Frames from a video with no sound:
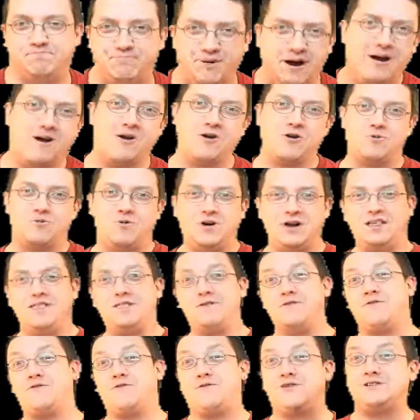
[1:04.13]
Barred. One
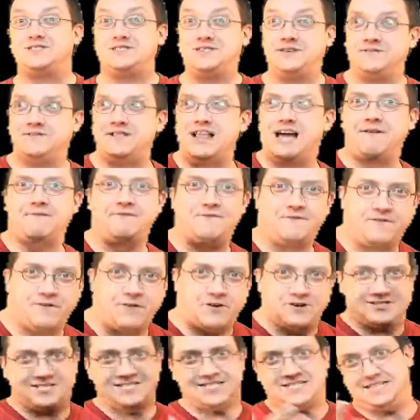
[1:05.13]
of the first, if not
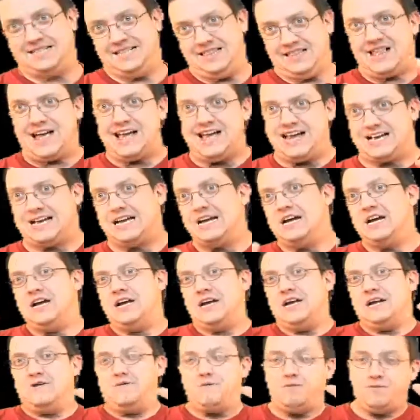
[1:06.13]
first, like,
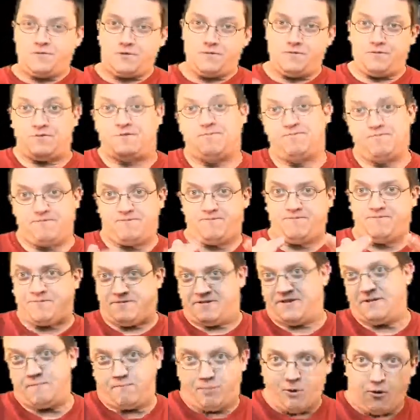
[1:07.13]

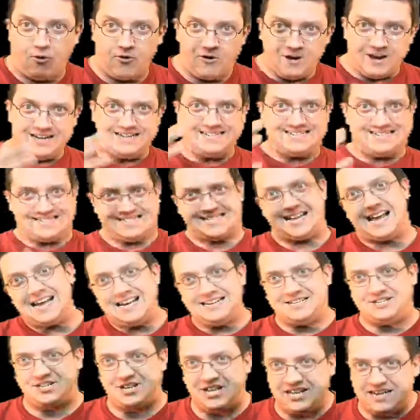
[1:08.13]
supported,
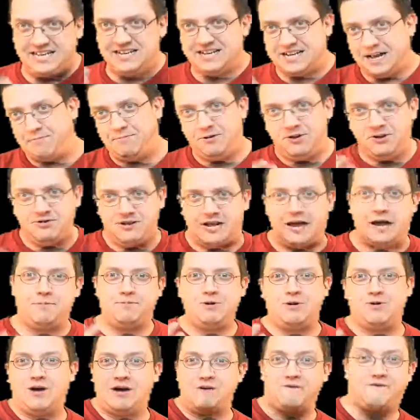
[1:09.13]
sanctioned
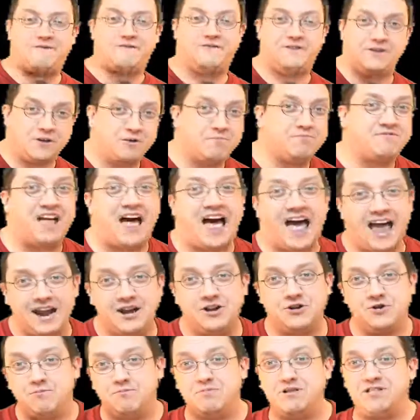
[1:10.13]
WWF films,
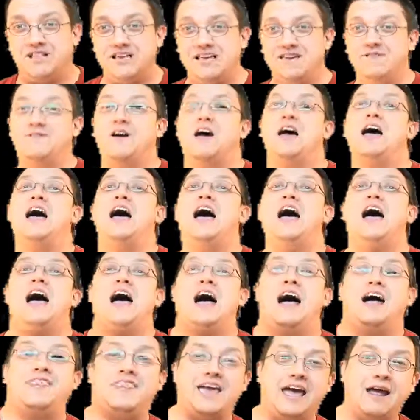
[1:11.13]
I do believe,
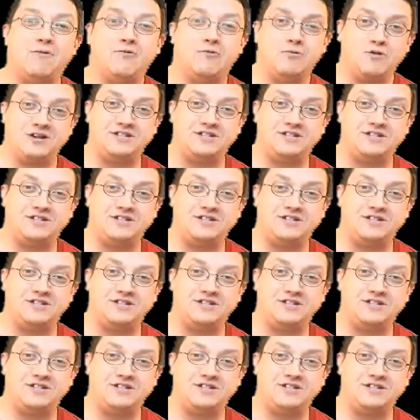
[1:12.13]
that